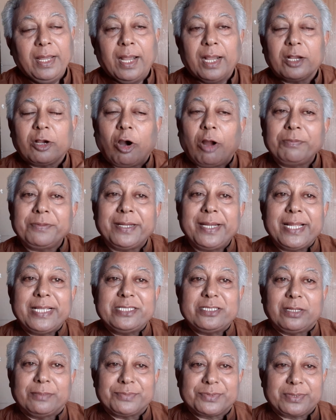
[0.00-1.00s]
competitive
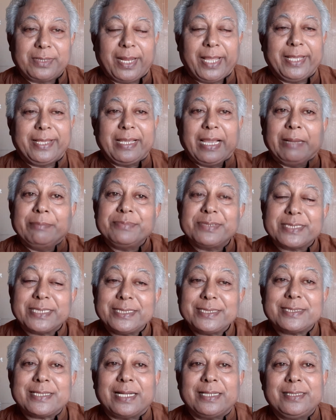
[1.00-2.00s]
exams like
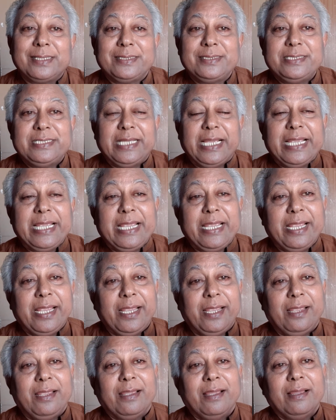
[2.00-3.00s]
MCET and
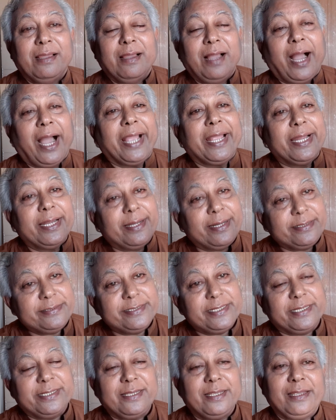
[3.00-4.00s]
JEE, IIT
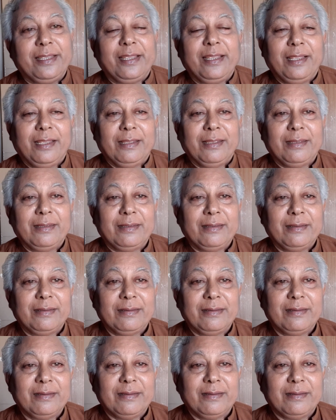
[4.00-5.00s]
JEE.
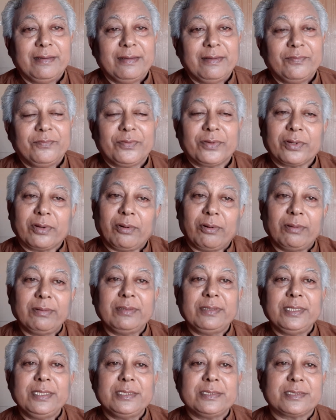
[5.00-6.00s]
For all
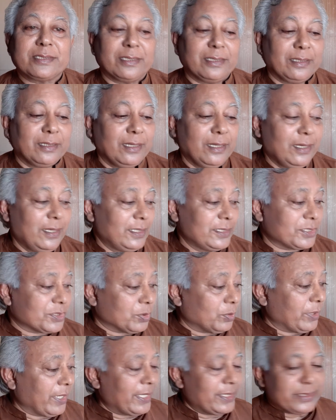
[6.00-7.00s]
these
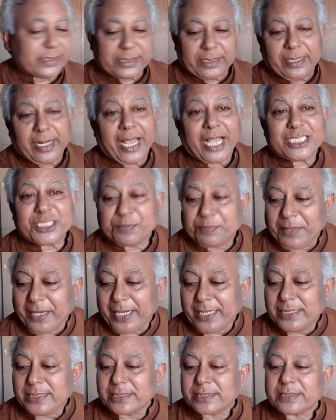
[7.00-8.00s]
students and
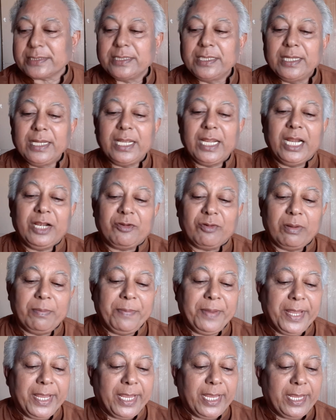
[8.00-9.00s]
aspirants, it will
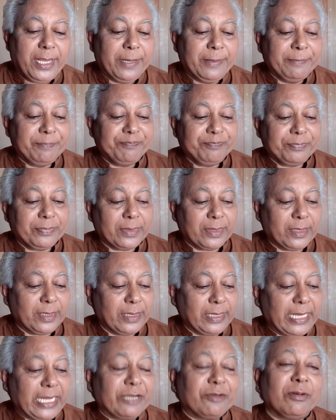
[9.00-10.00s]
be
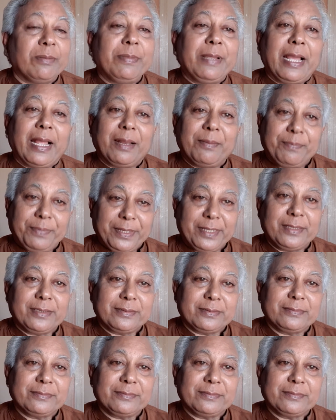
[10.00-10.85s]
helping.